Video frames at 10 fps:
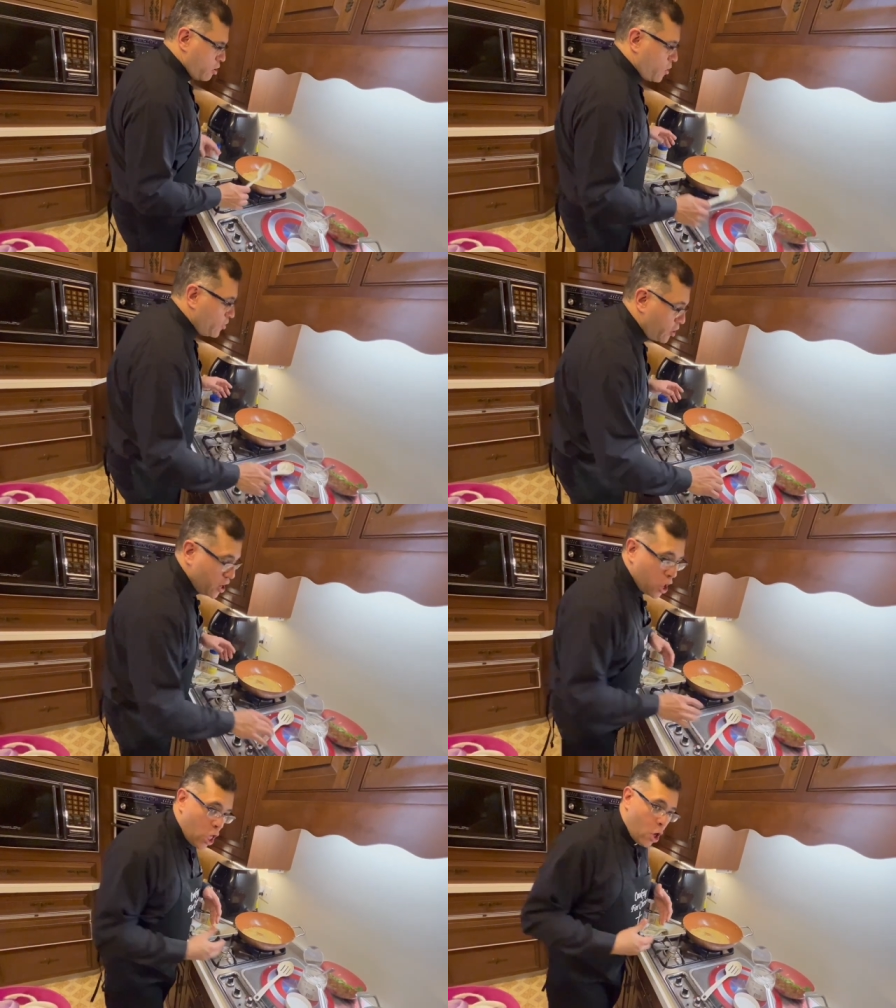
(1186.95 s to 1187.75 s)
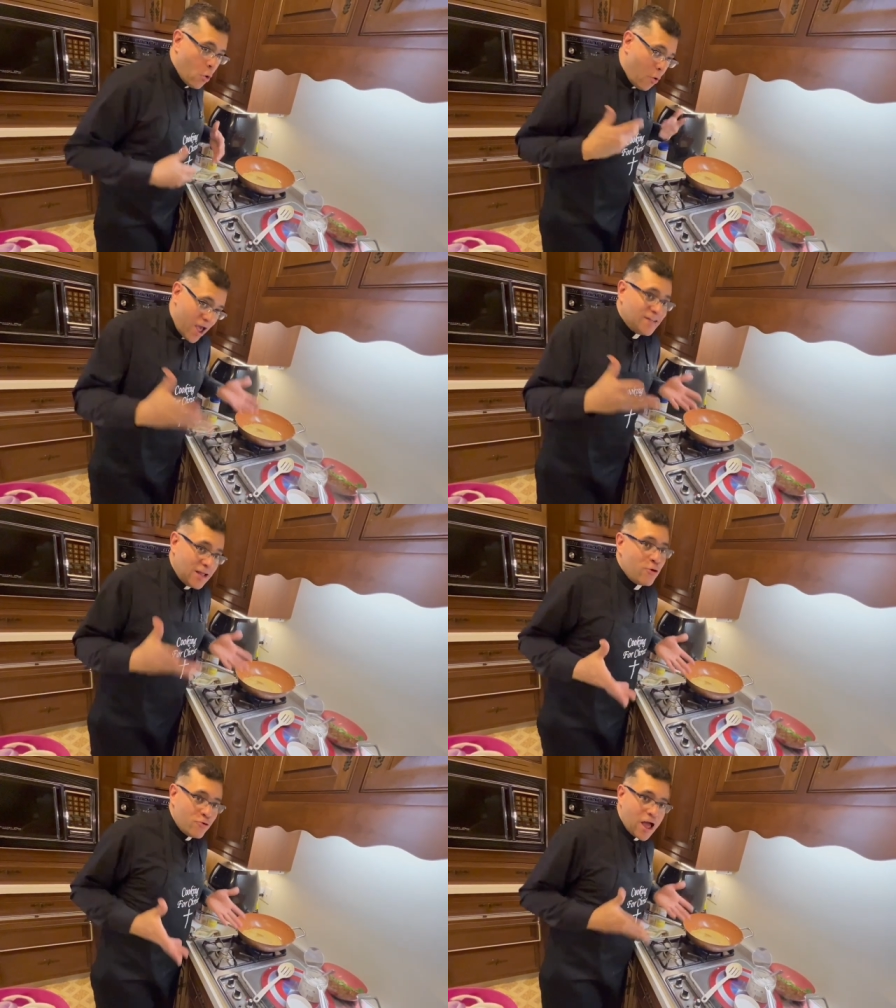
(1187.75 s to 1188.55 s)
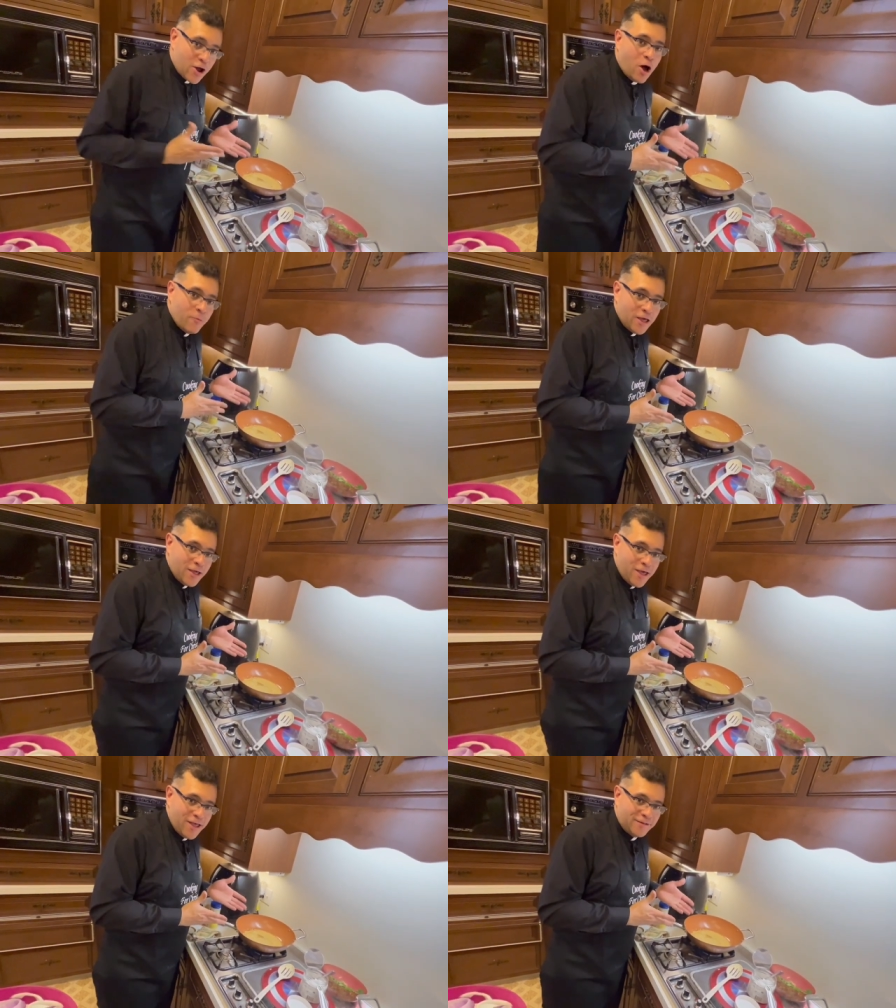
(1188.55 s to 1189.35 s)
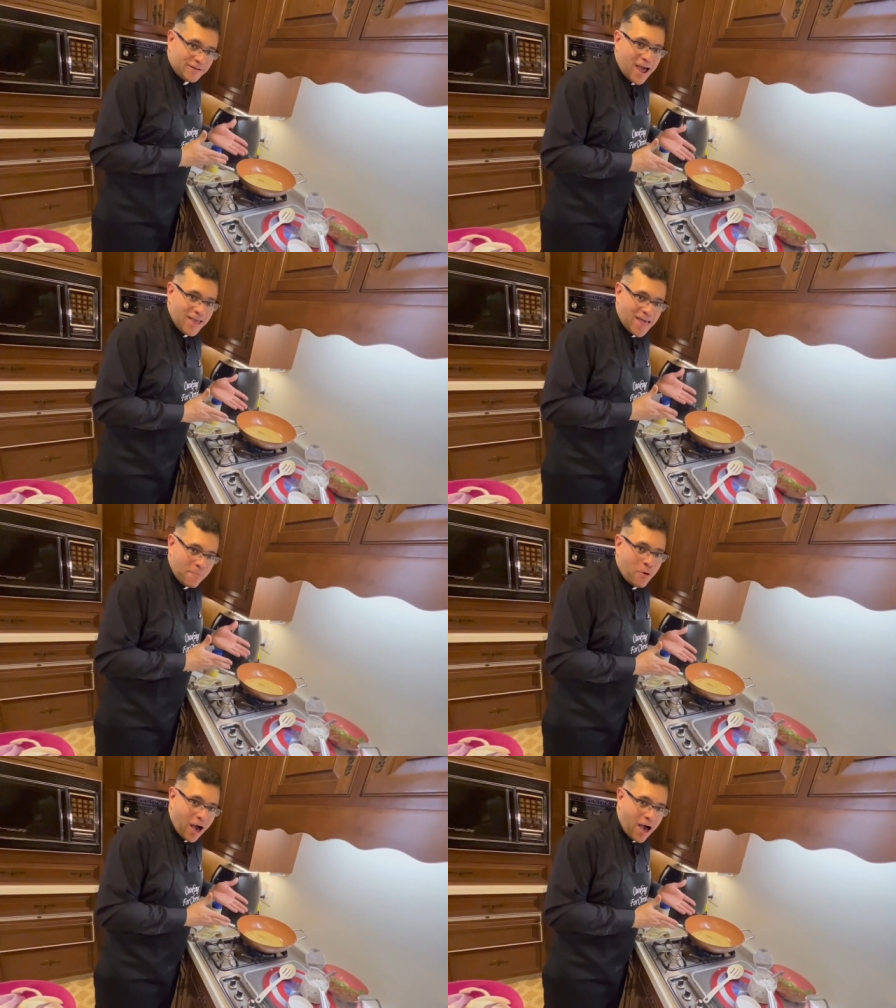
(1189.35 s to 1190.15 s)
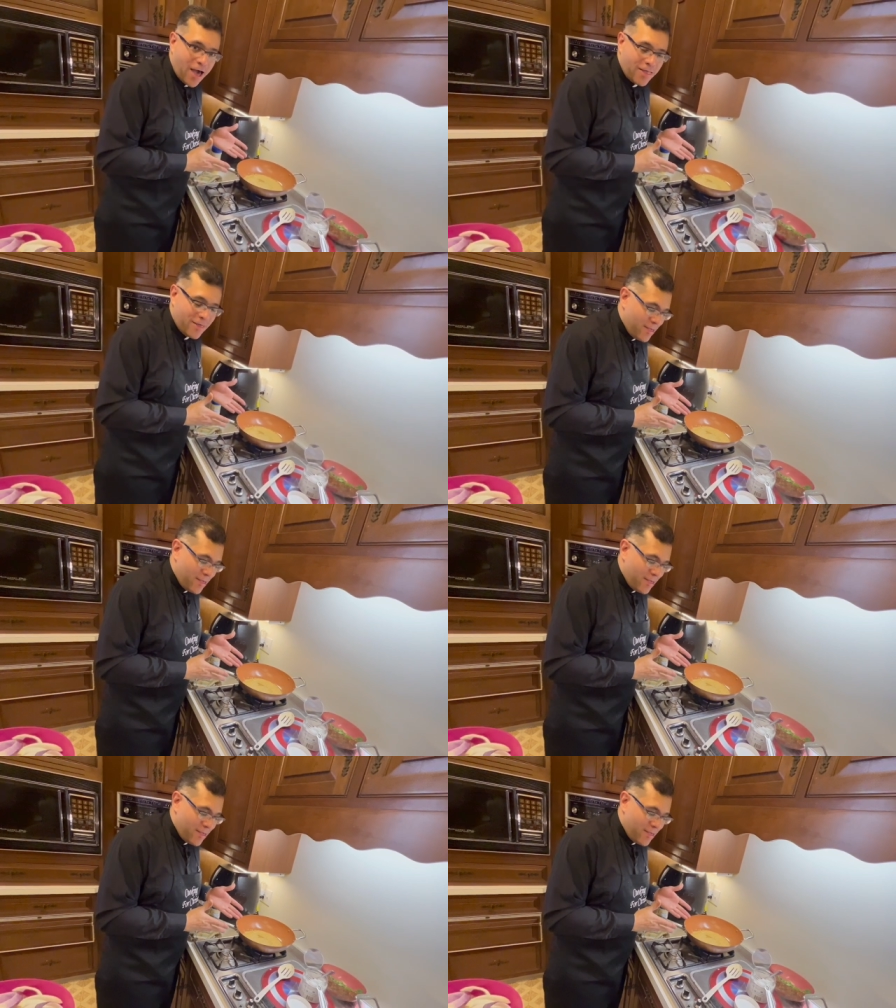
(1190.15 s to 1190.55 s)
you're wondering, when is the yuca coming inside that pot?